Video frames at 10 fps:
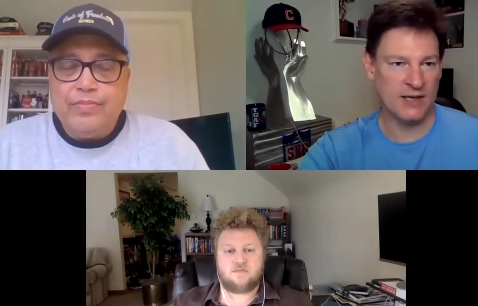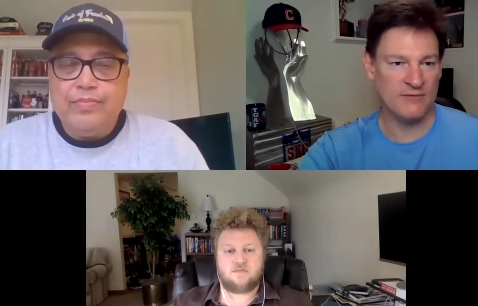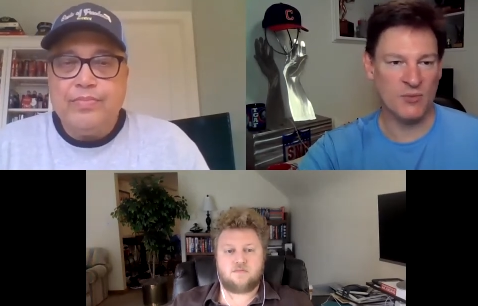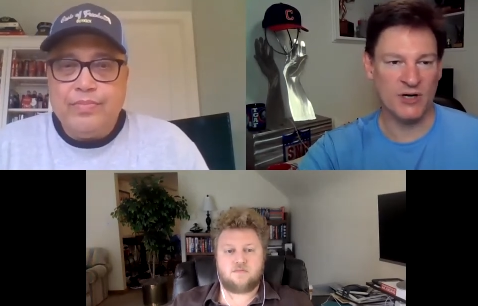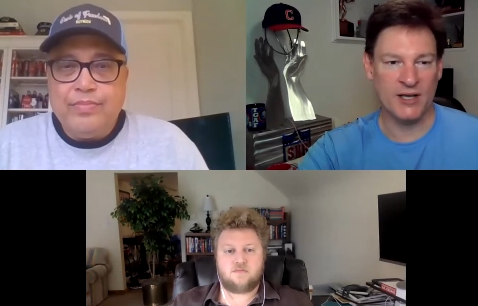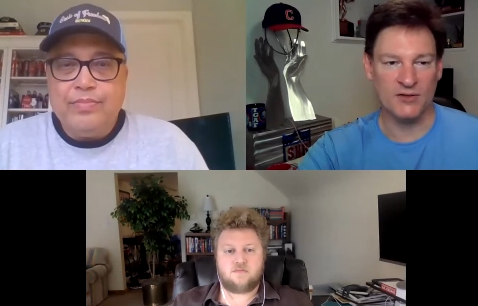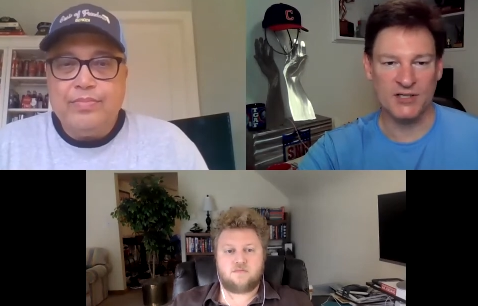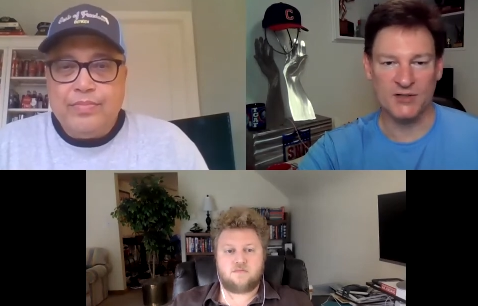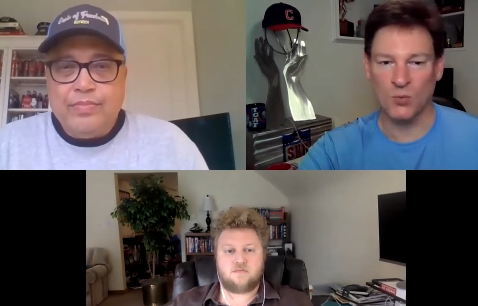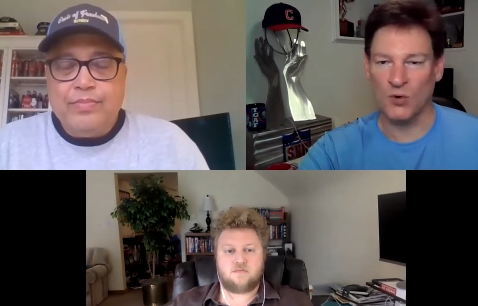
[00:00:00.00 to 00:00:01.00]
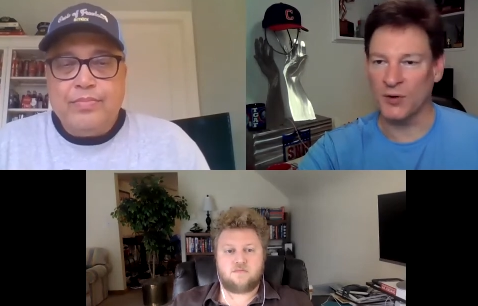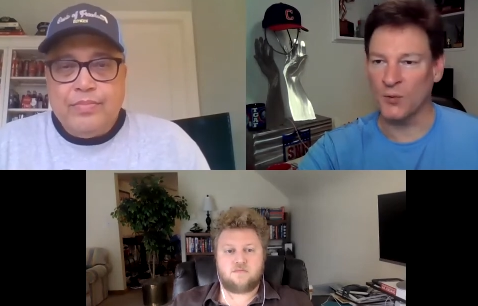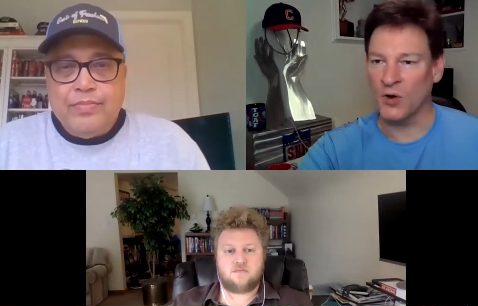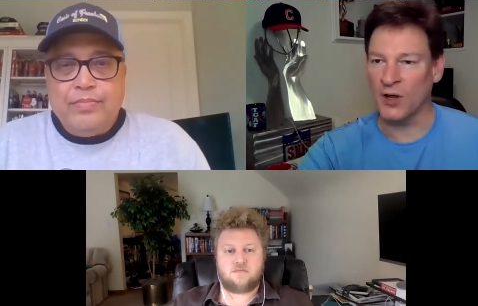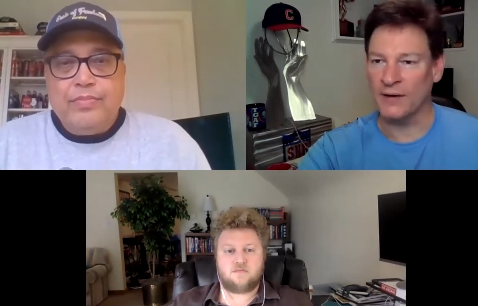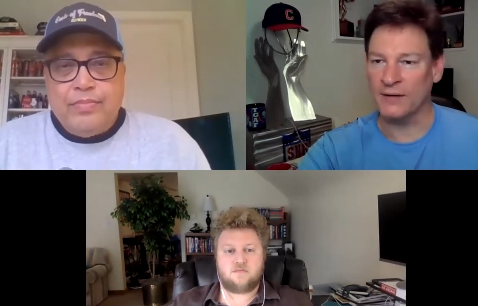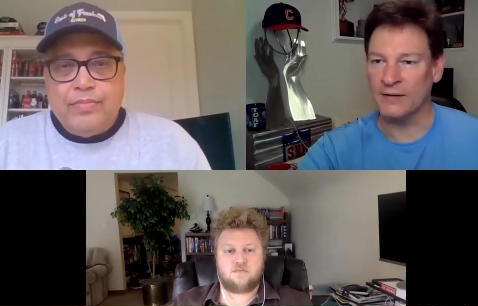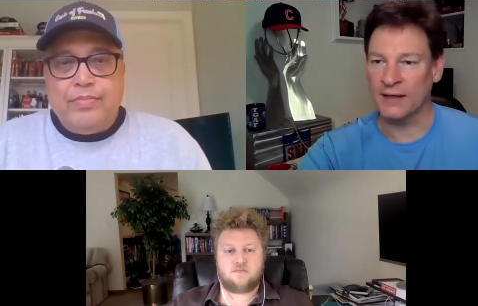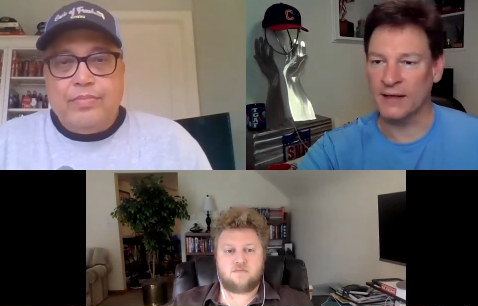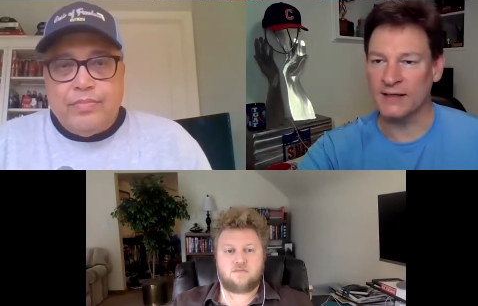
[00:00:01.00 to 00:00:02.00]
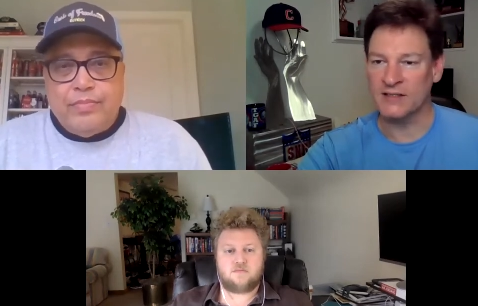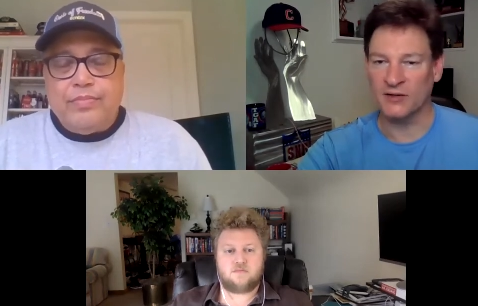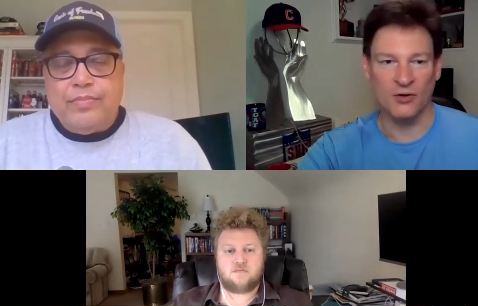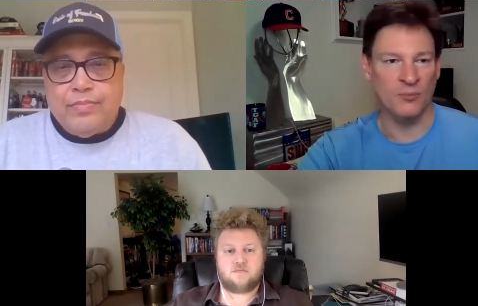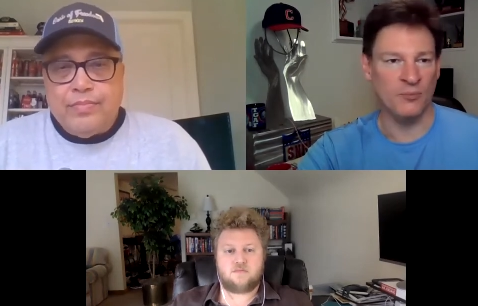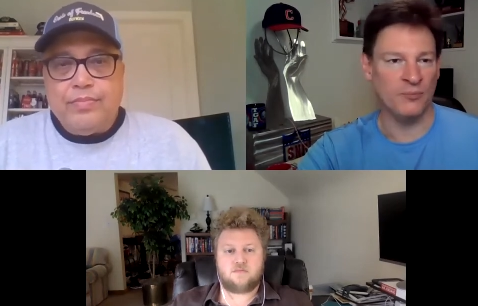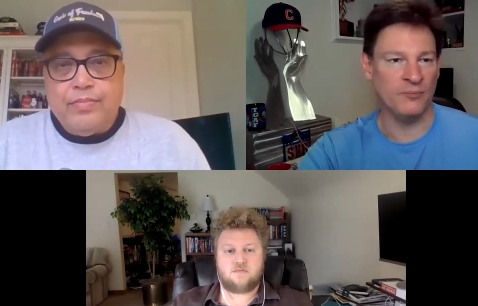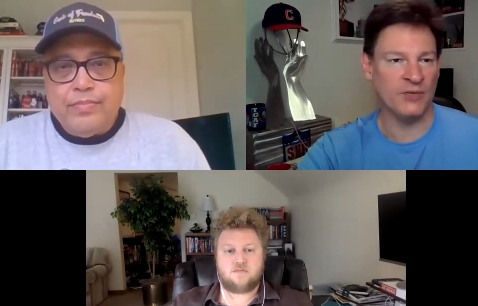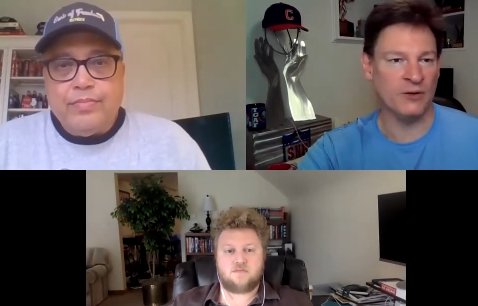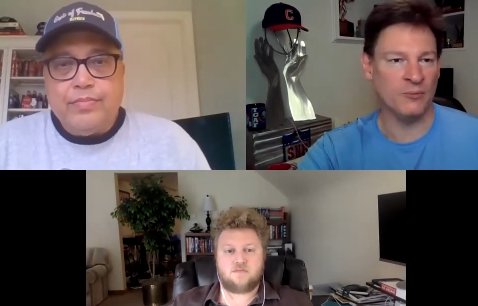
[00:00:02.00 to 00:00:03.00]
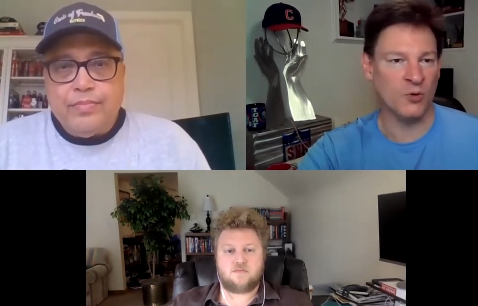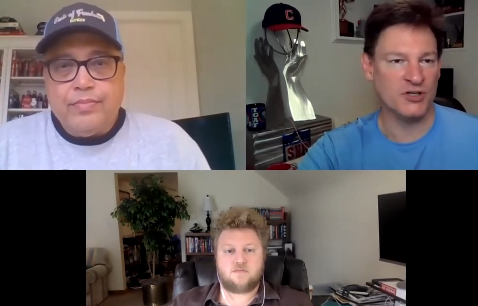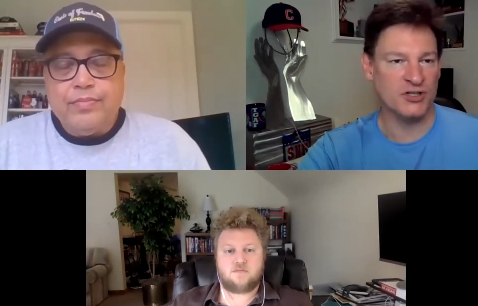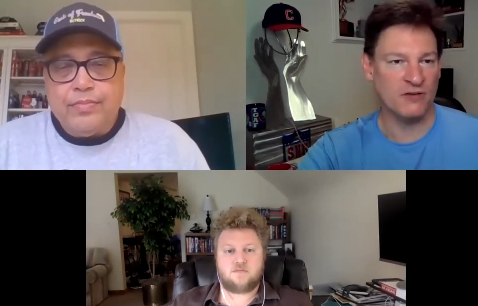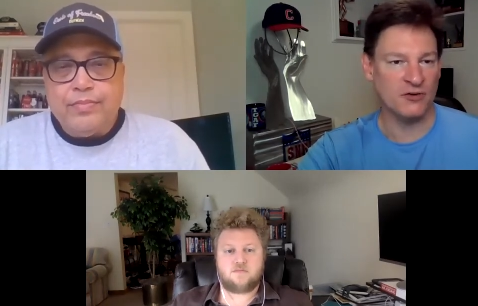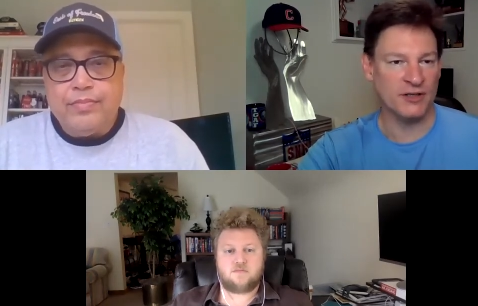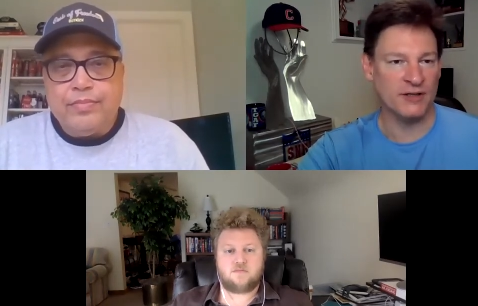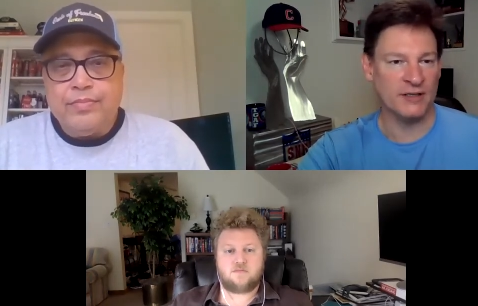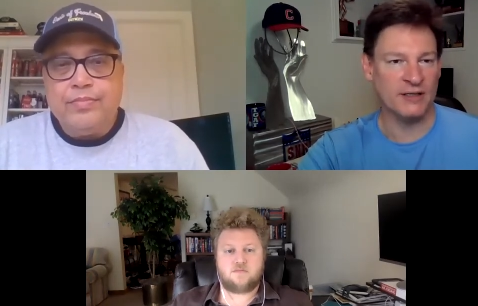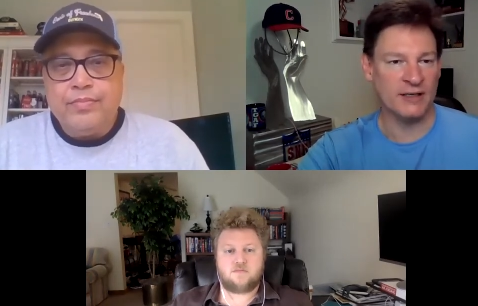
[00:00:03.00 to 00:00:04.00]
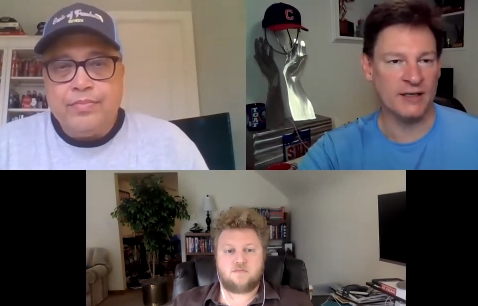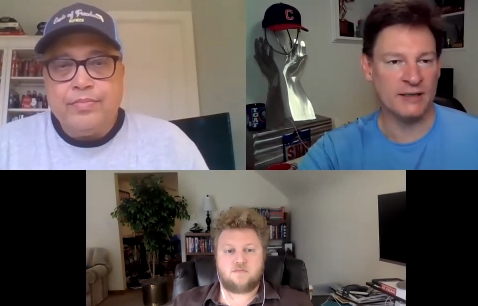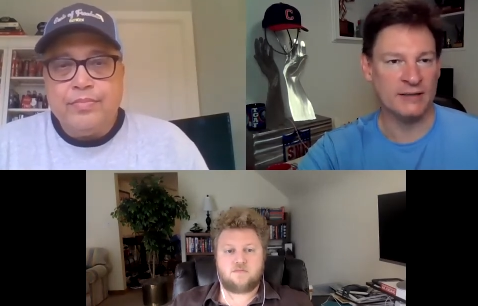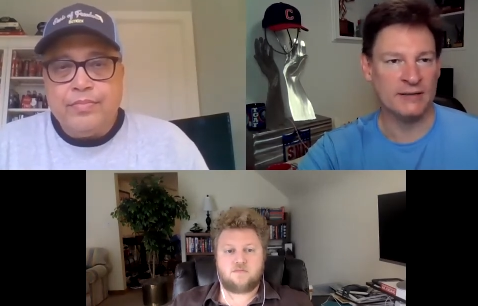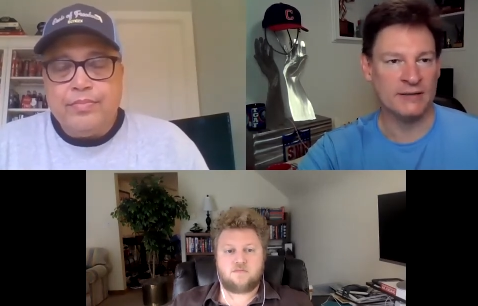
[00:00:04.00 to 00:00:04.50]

Speaker 1: Everybody else is one and one, and it's a little you know more shuffled in the uh,